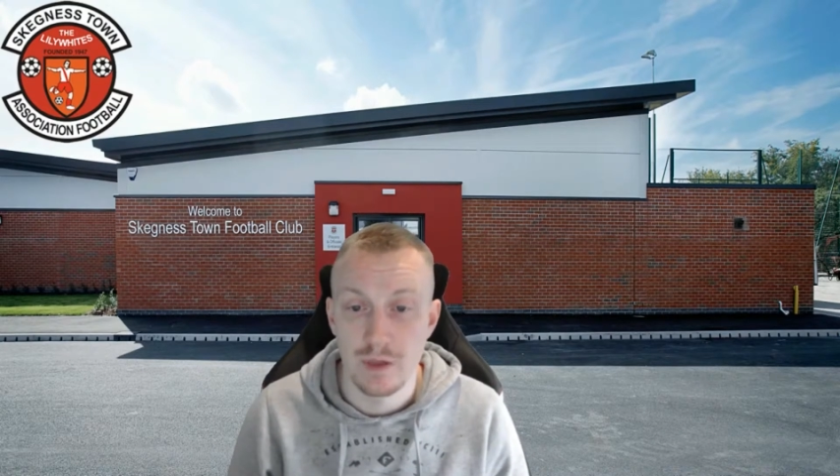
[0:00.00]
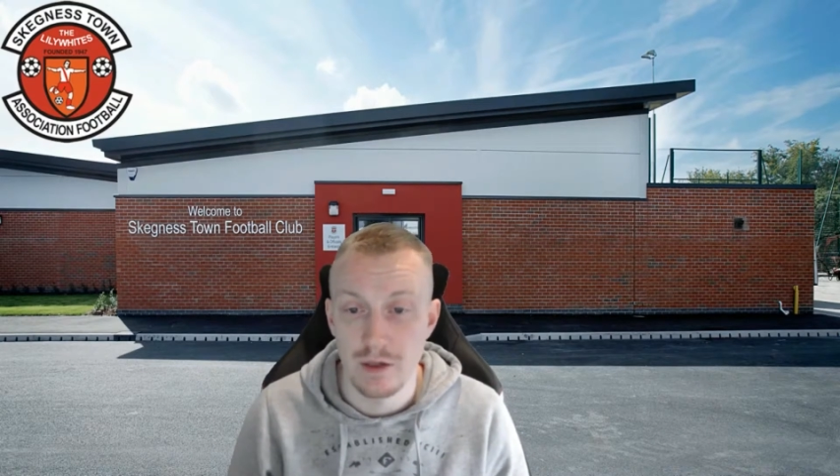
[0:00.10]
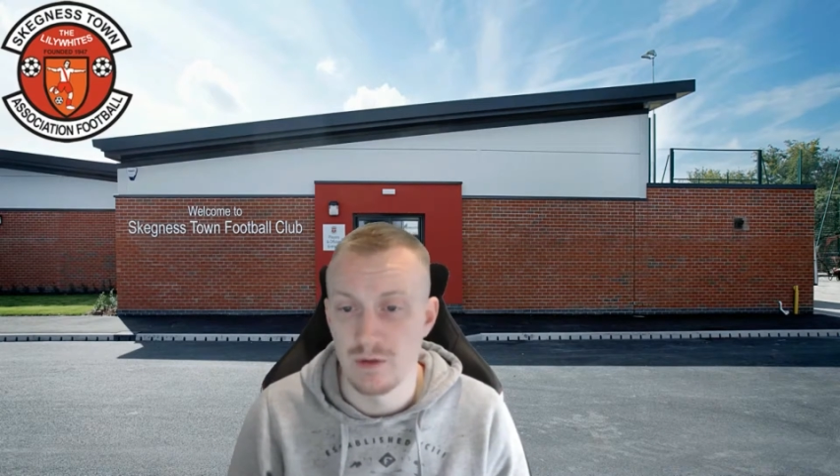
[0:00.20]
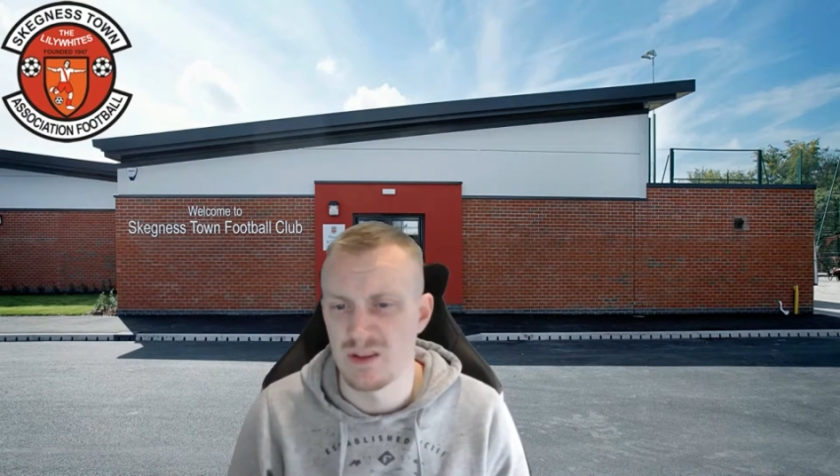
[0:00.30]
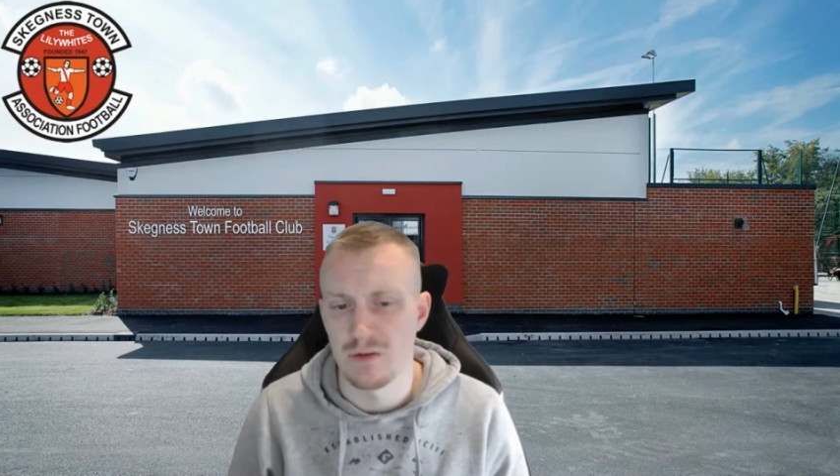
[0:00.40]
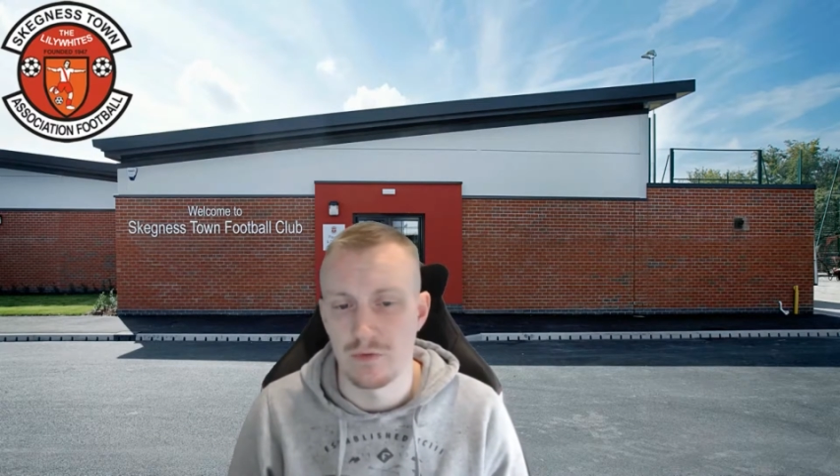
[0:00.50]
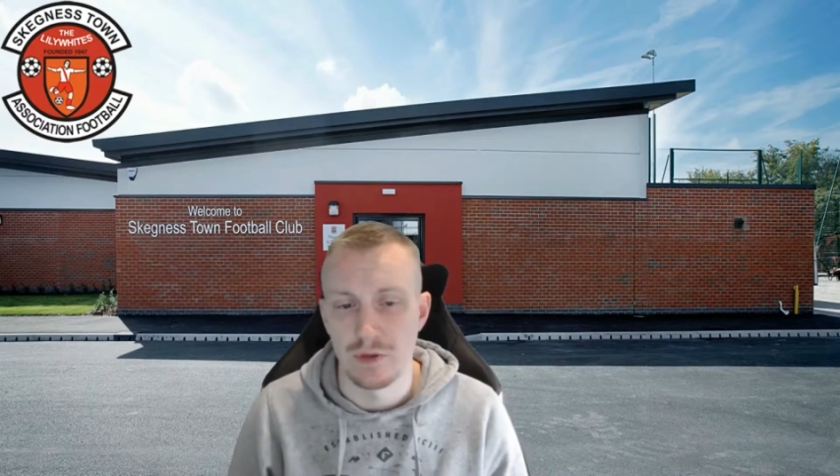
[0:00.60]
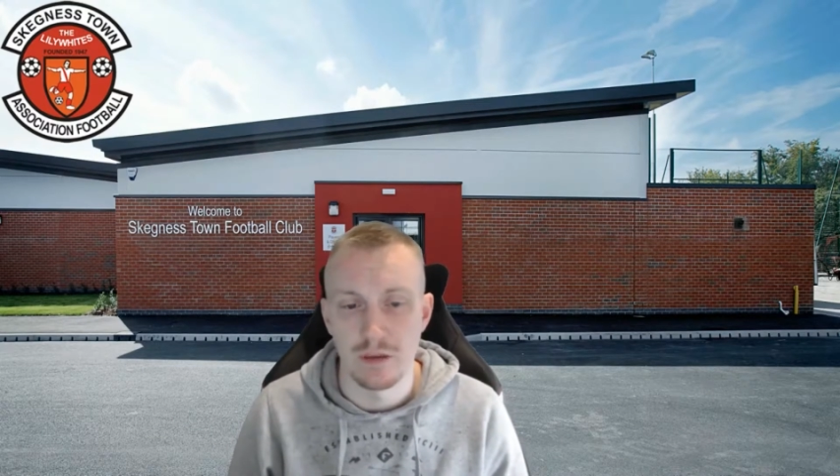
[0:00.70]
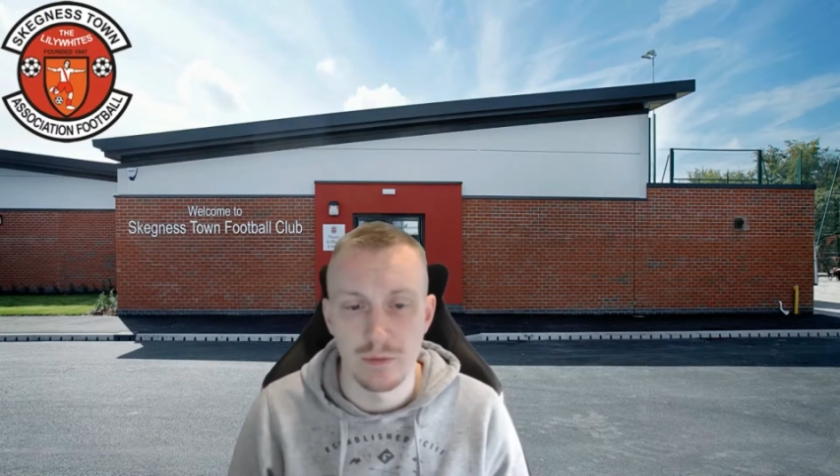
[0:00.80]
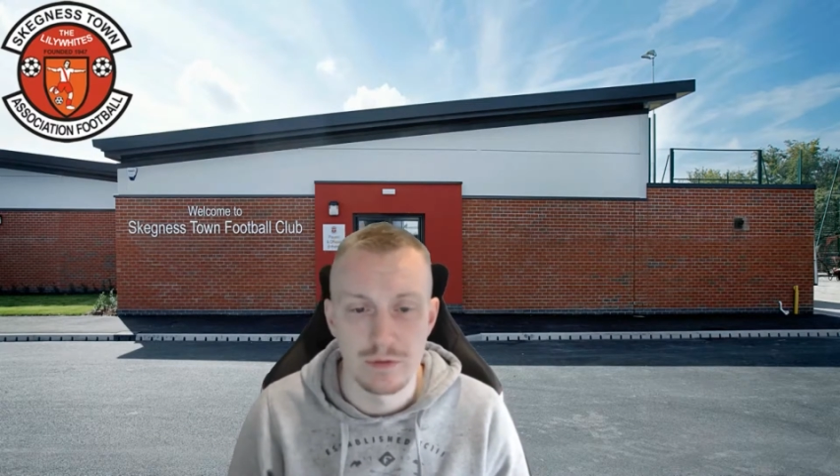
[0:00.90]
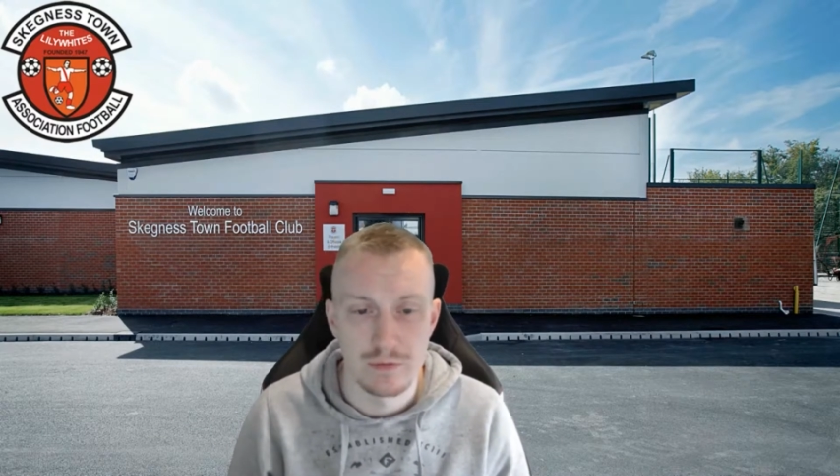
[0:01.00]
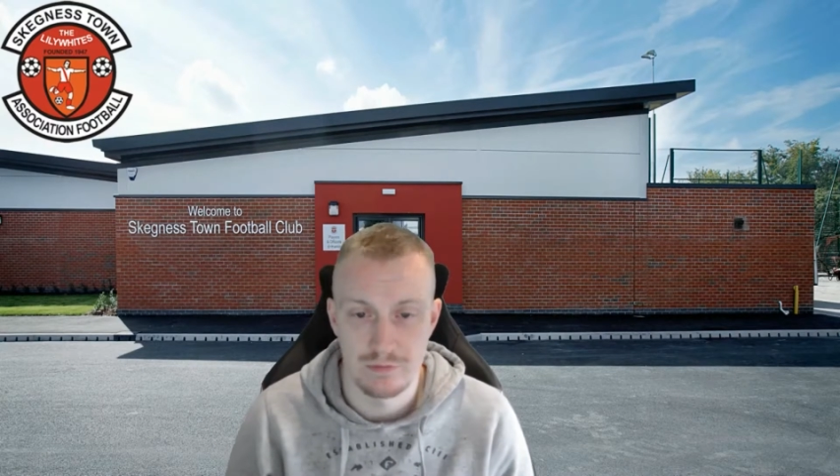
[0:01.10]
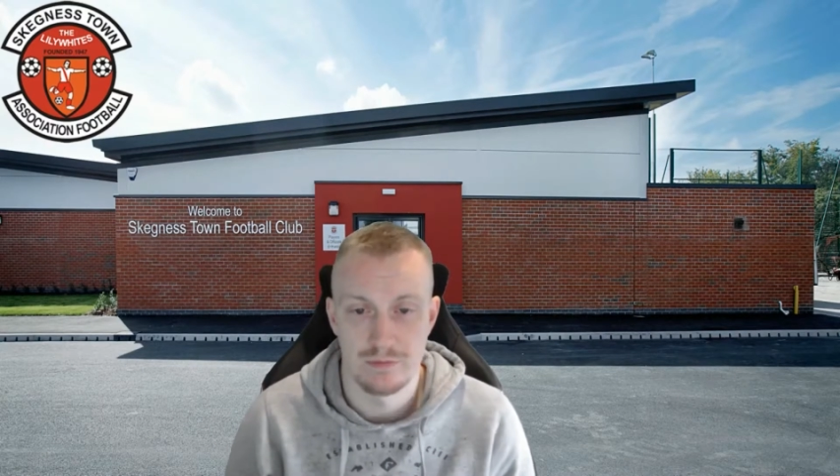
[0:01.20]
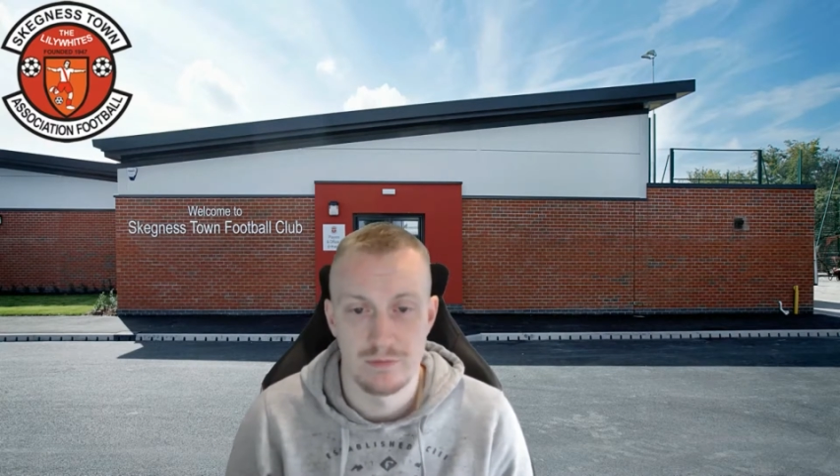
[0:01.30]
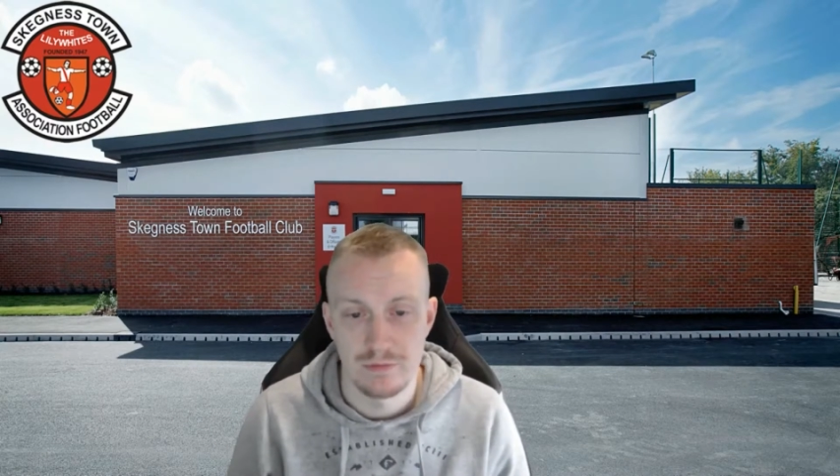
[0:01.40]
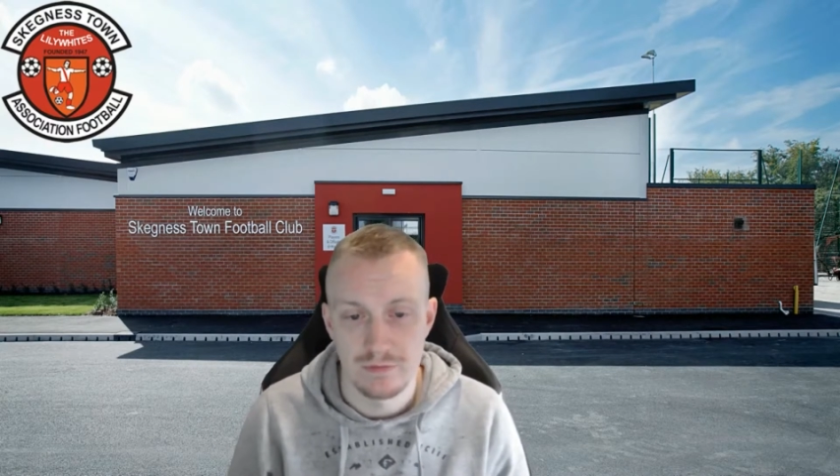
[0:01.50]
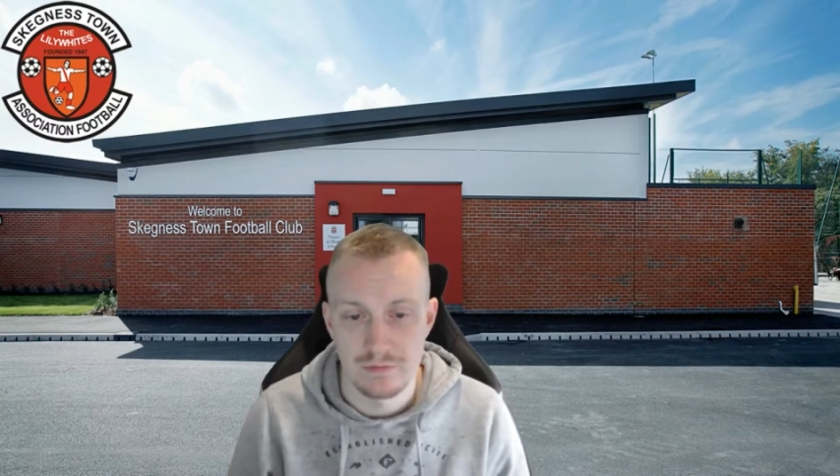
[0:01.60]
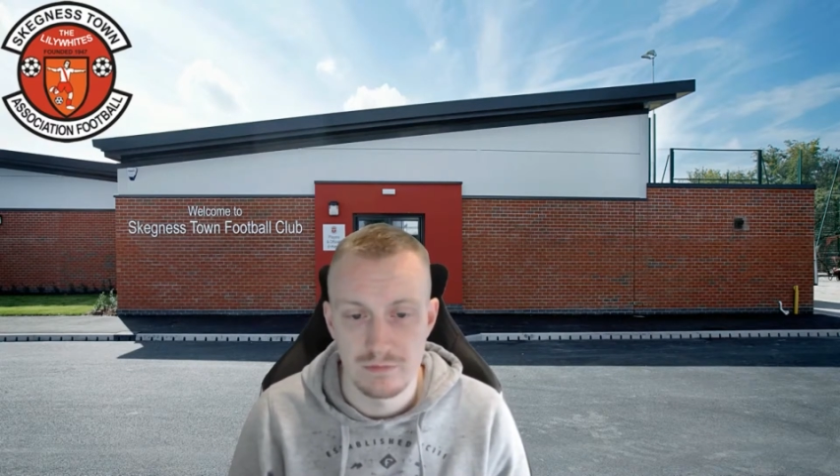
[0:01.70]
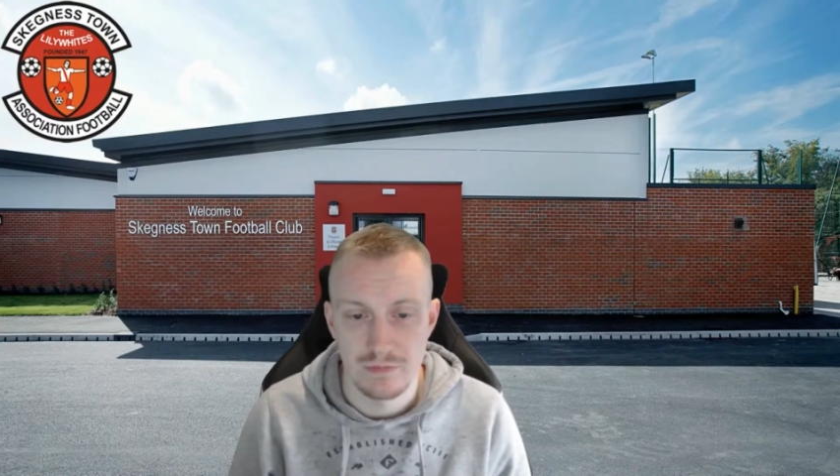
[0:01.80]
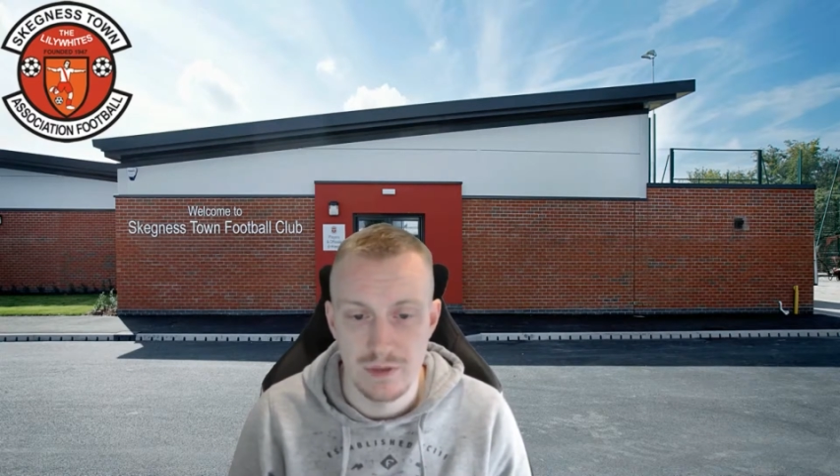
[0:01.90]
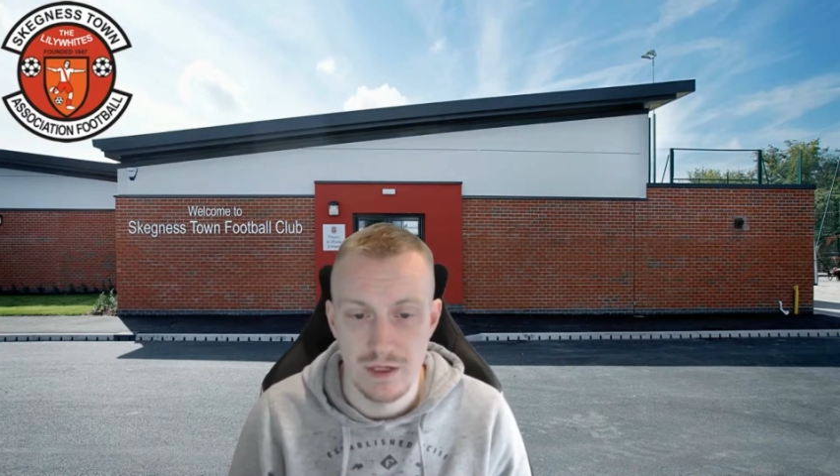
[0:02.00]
I know it's not real, but it's